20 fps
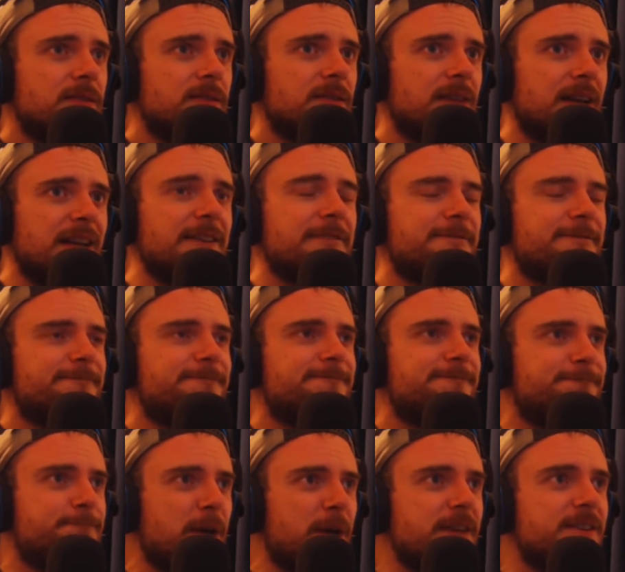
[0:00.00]
And it
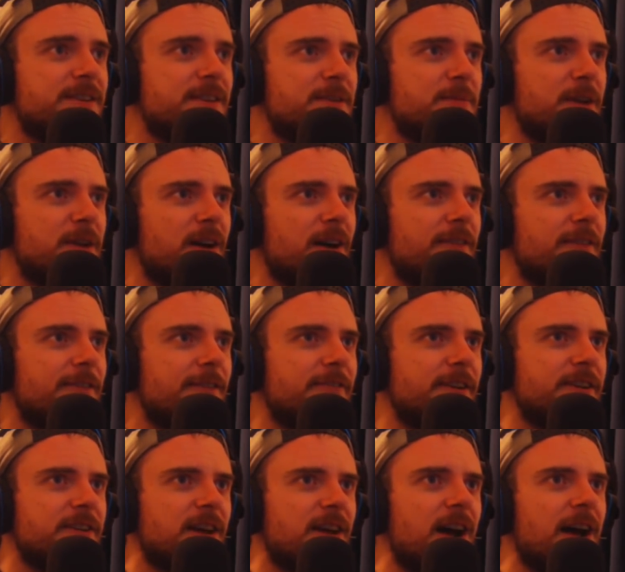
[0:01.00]
pisses me off
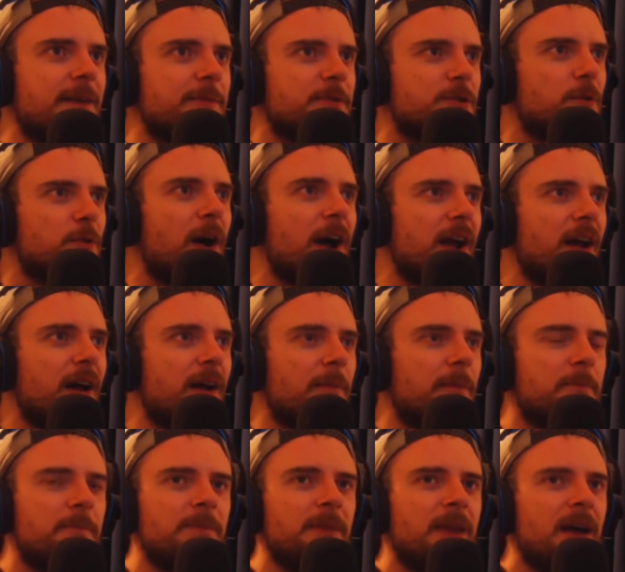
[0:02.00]
every time. So I
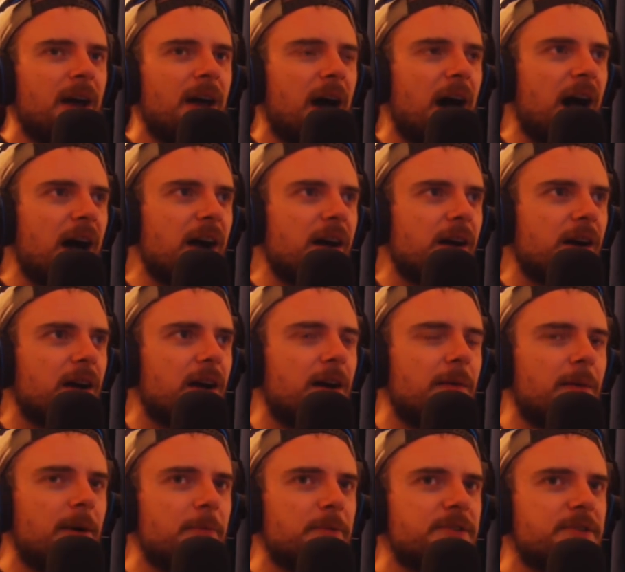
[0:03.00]
gotta
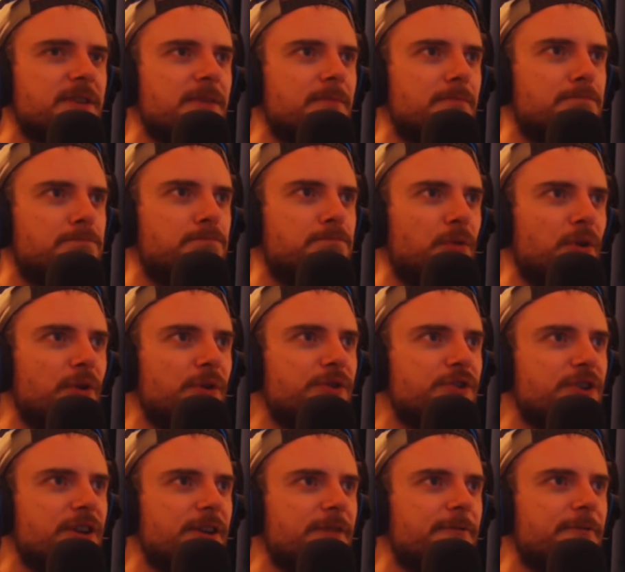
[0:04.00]
come up with some
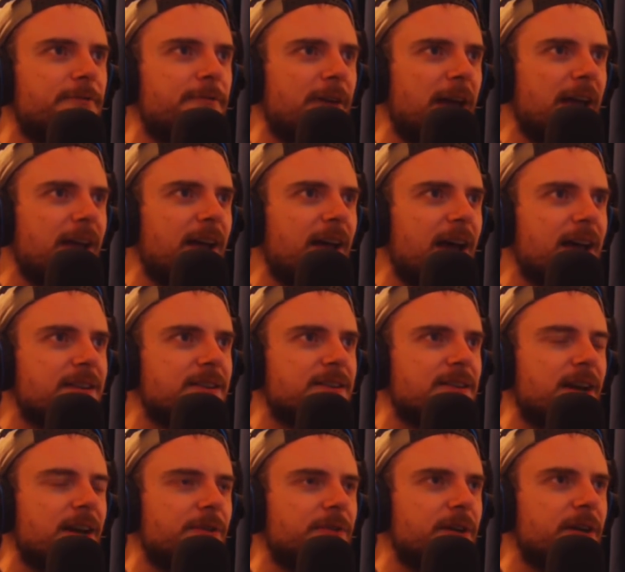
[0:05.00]
bullshit fake ass
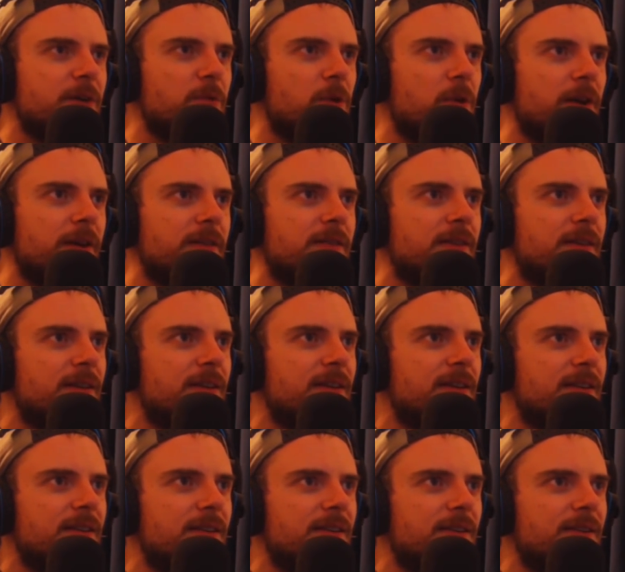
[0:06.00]
sounding one.
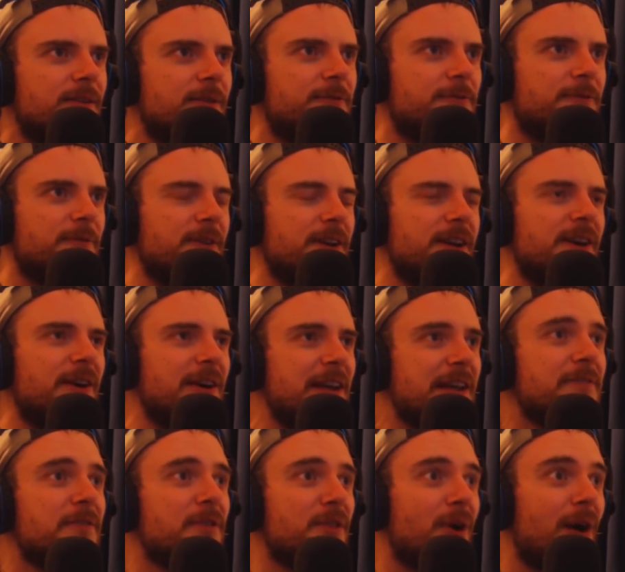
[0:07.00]
You know,
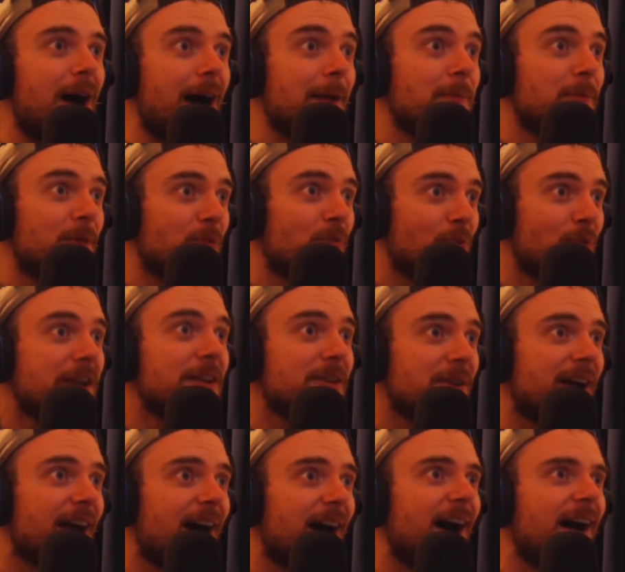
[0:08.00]
even though I'm the real
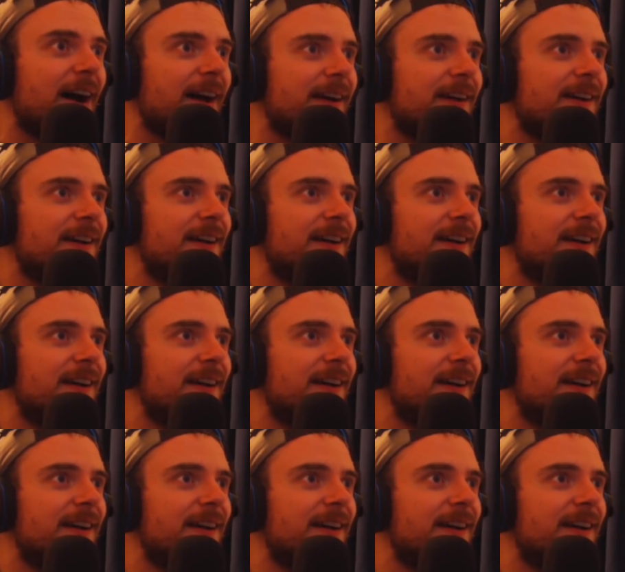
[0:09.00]
guy,